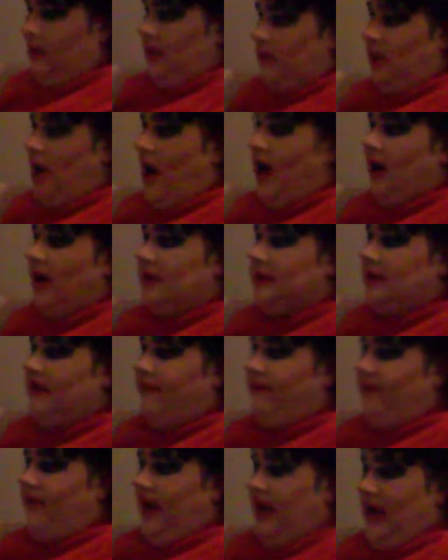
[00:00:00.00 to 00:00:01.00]
Yara
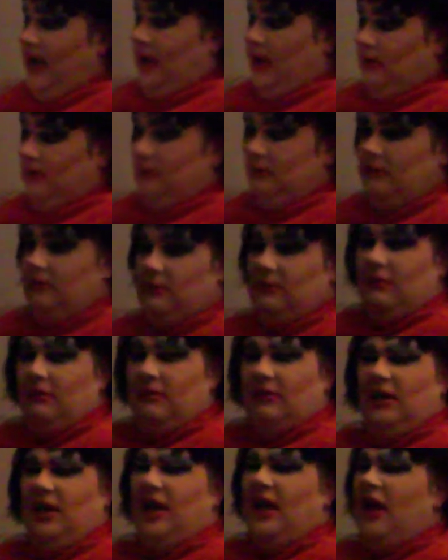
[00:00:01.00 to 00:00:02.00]
Sofia,
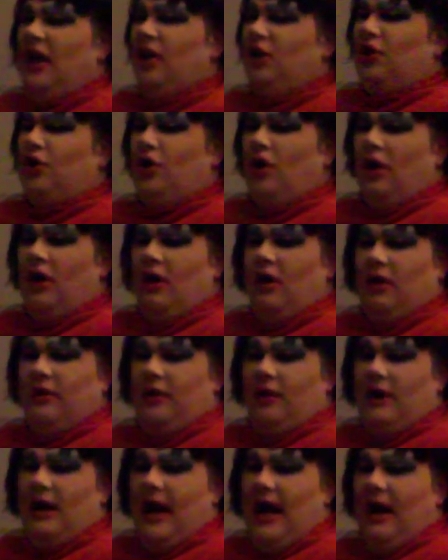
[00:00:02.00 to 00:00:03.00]
girl,
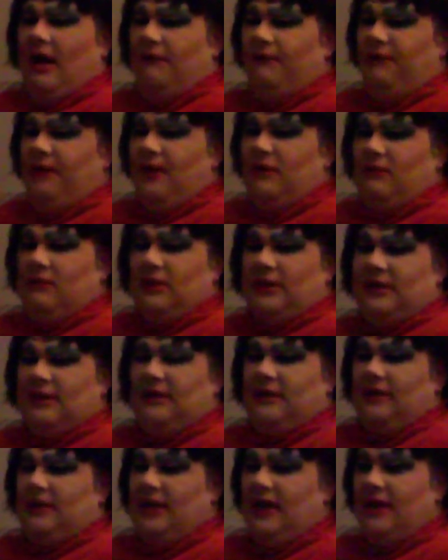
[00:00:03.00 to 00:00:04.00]
your outfit was
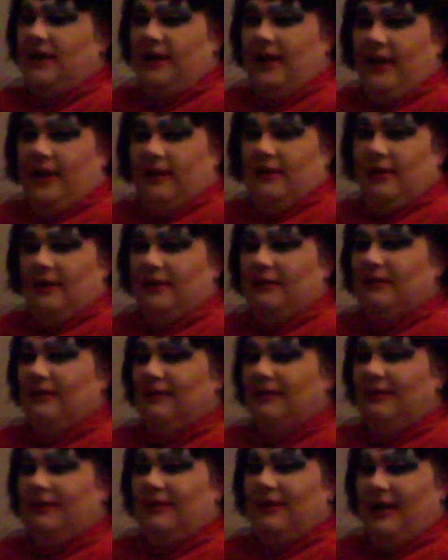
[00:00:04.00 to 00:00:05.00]
sickening.
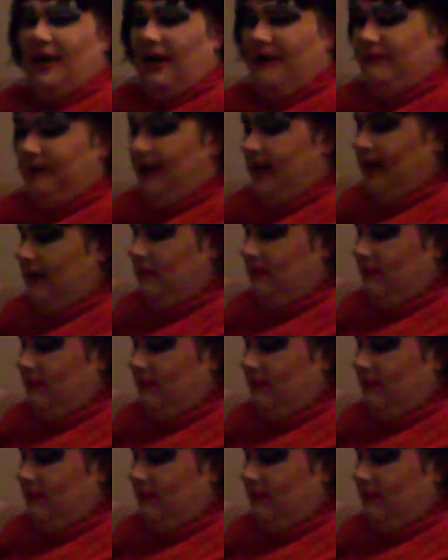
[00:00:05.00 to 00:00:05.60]
Loved it.